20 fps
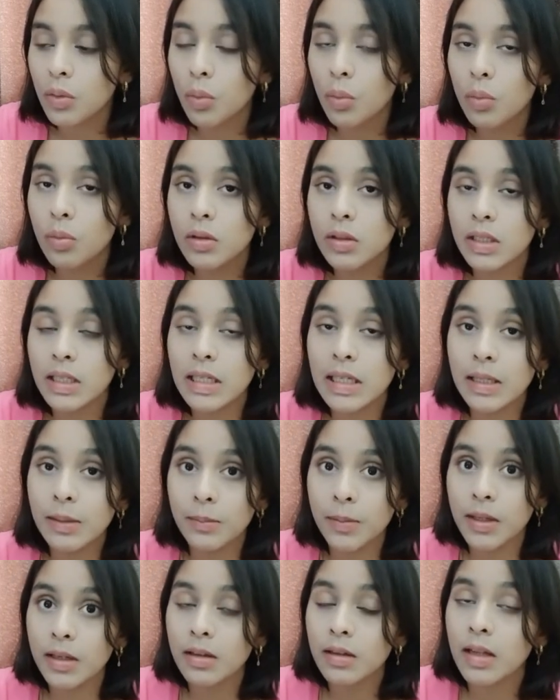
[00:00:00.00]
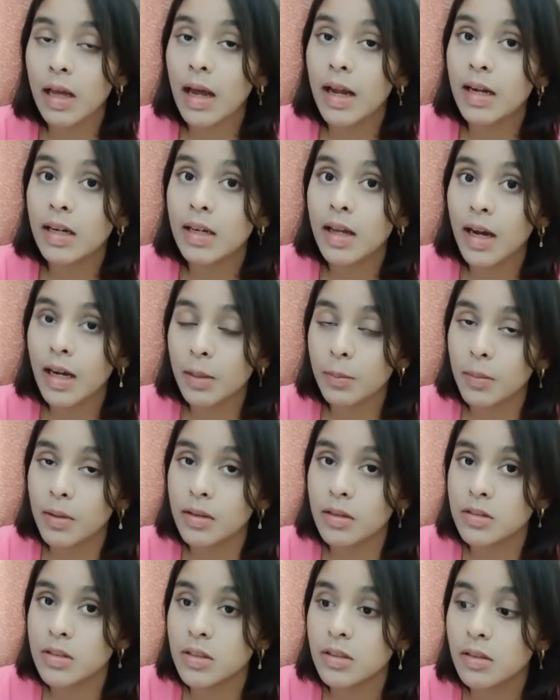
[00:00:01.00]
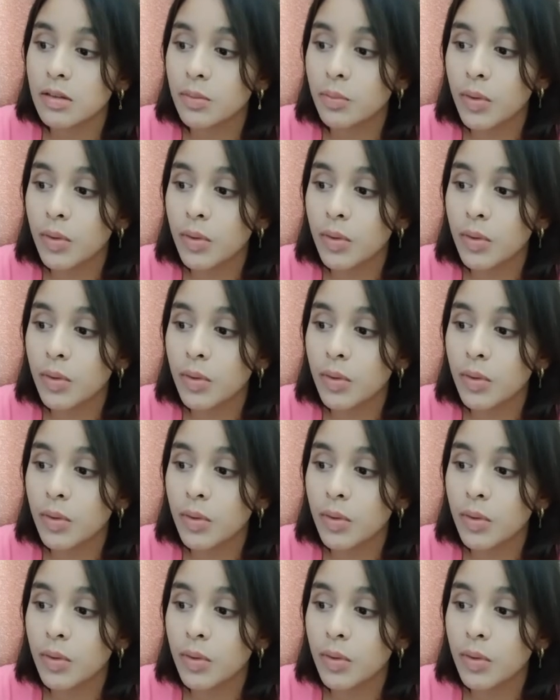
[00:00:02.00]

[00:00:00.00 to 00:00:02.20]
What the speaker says: cold email and direct messages is